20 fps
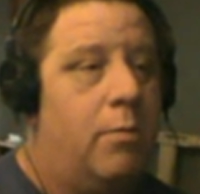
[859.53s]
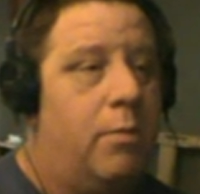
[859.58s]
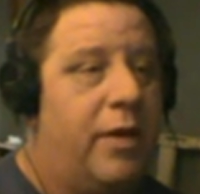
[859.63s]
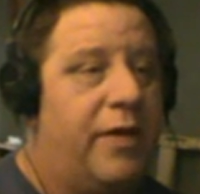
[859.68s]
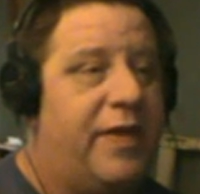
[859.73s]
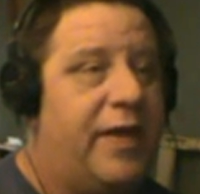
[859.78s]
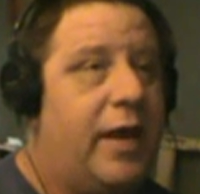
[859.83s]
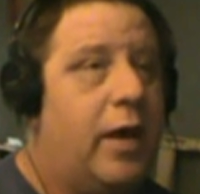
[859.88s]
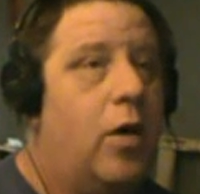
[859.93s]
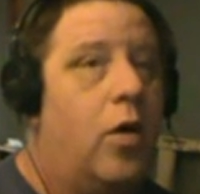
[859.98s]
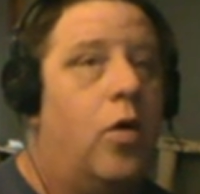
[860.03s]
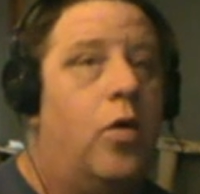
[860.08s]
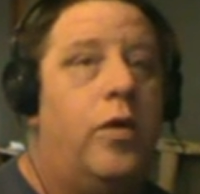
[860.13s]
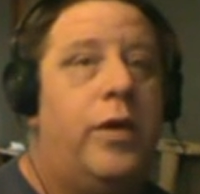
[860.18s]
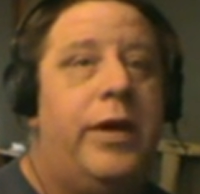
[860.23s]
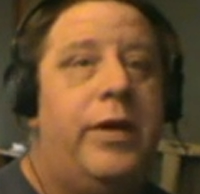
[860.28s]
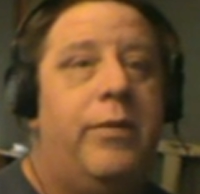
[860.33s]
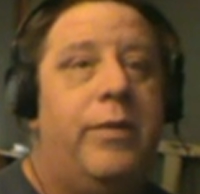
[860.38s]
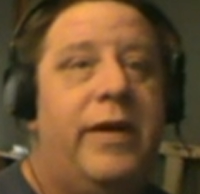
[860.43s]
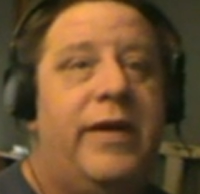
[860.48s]
But the
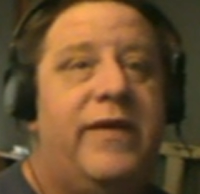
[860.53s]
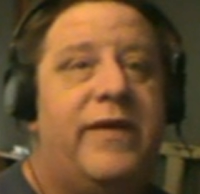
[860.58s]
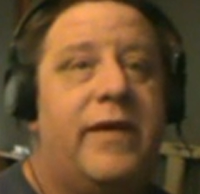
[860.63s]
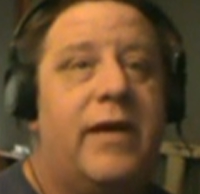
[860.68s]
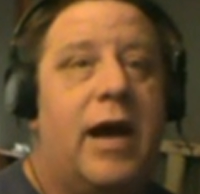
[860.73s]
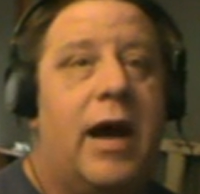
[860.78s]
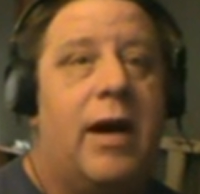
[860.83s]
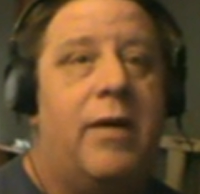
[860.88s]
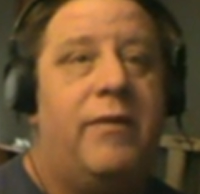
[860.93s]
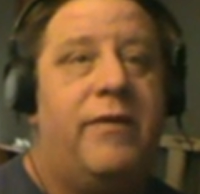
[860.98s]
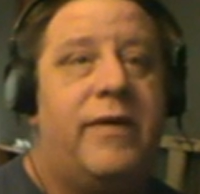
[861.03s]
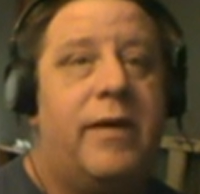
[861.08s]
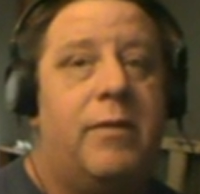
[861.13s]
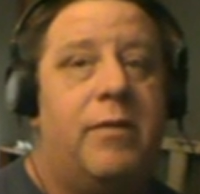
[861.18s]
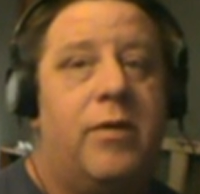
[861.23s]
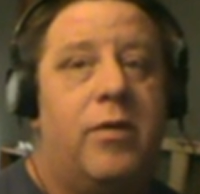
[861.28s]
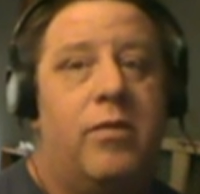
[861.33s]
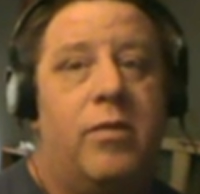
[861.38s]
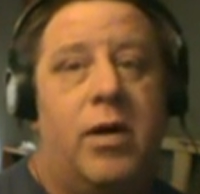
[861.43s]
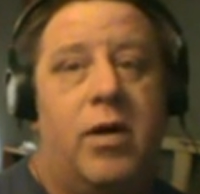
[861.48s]
only reason I was
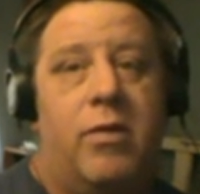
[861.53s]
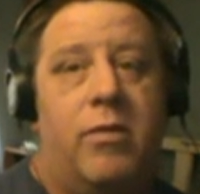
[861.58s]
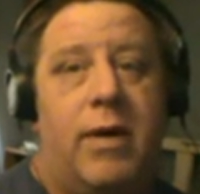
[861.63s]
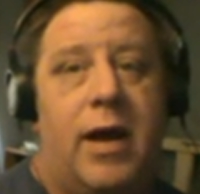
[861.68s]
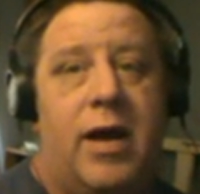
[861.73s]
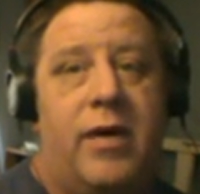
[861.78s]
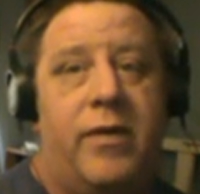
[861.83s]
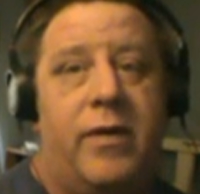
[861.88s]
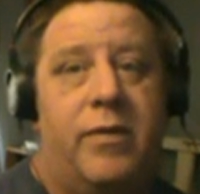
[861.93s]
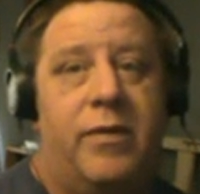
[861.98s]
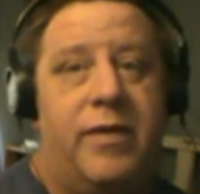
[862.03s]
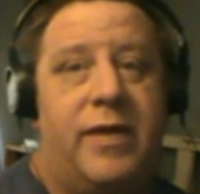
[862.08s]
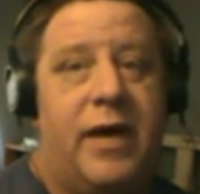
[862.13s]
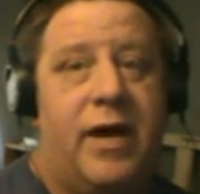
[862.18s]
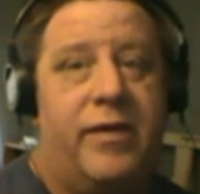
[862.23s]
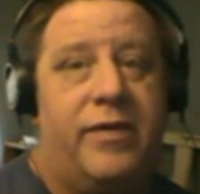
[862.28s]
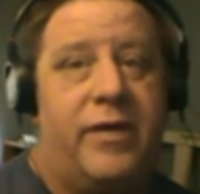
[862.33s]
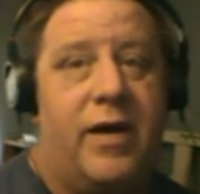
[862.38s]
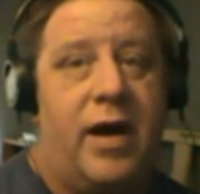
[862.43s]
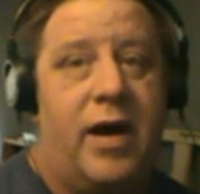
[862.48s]
able to run around there
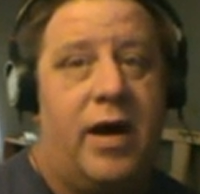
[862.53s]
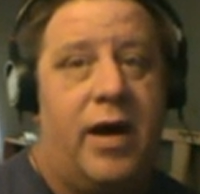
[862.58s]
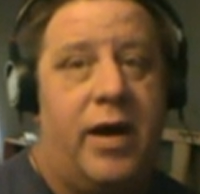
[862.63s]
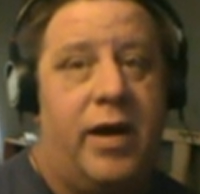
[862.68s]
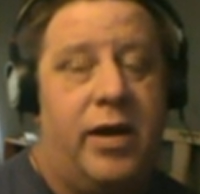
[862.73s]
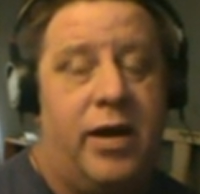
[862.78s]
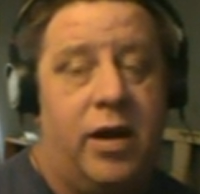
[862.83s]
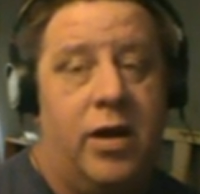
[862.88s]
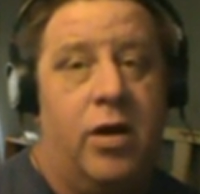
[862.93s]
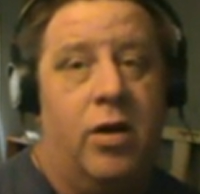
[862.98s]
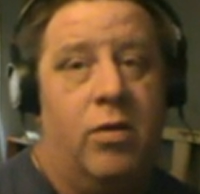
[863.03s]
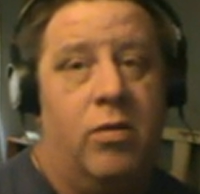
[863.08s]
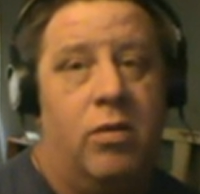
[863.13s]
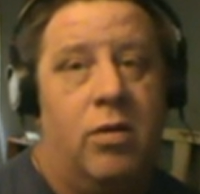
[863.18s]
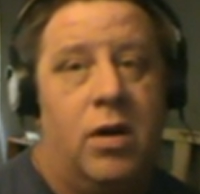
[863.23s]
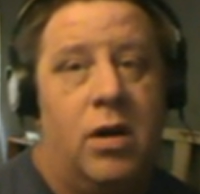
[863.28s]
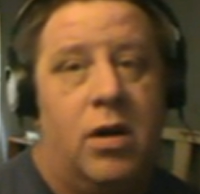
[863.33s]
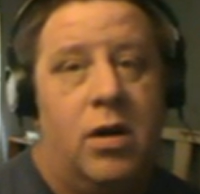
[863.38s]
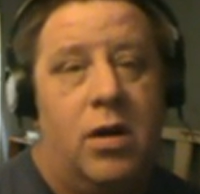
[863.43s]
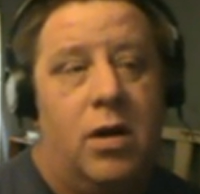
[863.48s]
without dying, you know,